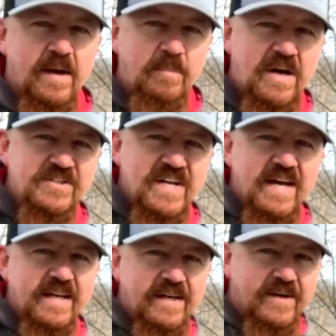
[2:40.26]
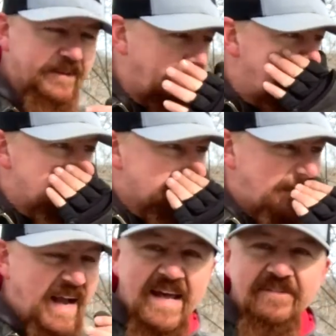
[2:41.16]
Brought you out here
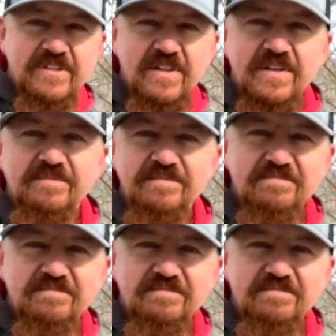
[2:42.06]
kind of to the